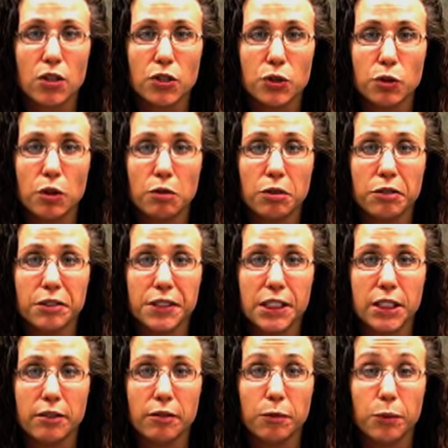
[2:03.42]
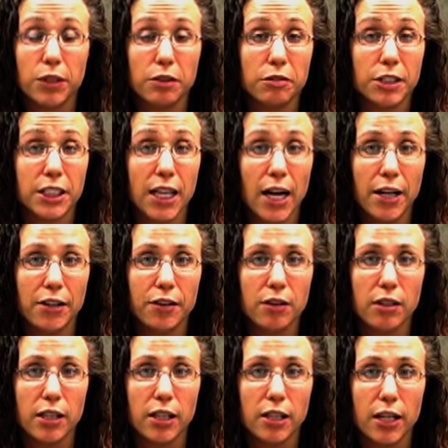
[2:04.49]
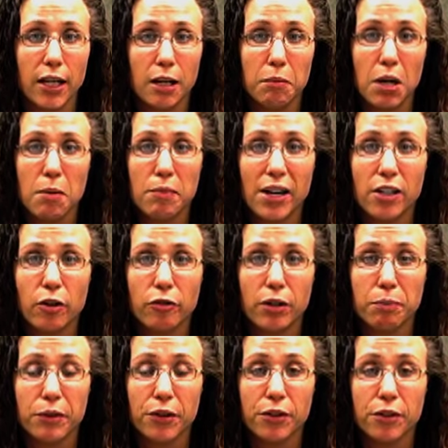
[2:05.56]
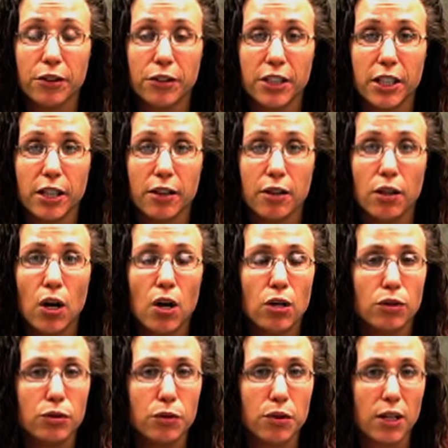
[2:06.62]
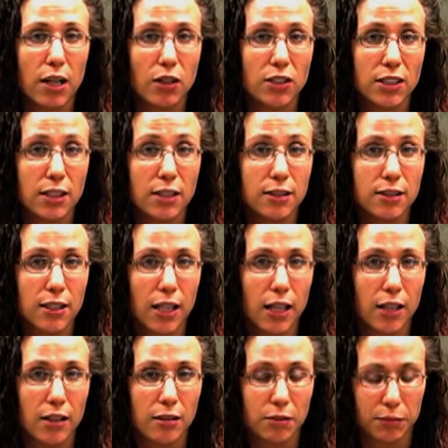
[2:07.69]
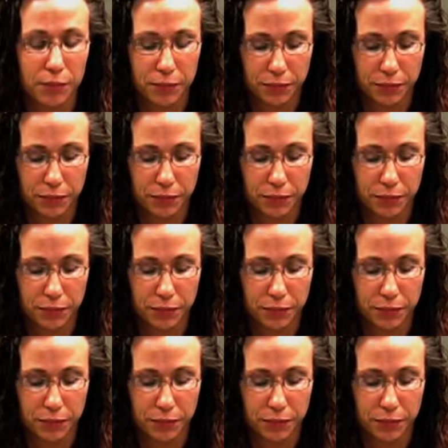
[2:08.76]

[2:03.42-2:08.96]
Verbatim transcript: The school will, will retire the nickname by November 30th, 2010.